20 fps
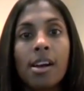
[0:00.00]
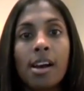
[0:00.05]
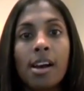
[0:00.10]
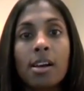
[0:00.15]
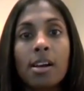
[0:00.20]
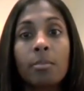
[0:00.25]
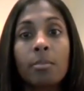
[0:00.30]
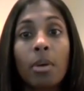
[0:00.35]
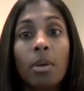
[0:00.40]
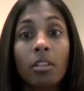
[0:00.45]

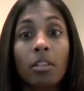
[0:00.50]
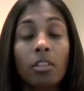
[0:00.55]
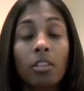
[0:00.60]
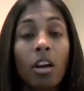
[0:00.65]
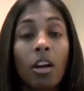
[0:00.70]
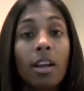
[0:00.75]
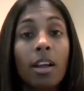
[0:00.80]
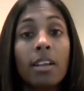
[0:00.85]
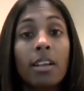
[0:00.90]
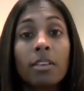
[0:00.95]
a
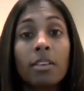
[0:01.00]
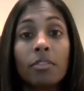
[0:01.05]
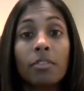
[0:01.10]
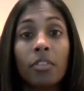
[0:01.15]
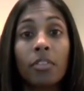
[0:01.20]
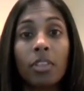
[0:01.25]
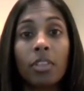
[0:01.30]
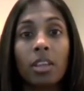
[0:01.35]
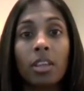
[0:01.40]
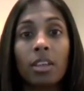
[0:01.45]
lot
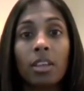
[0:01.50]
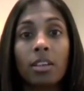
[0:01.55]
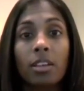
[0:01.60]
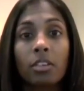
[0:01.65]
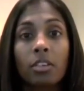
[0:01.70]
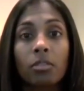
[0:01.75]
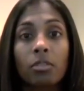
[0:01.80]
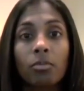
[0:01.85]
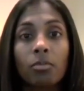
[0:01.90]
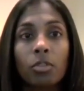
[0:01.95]
of the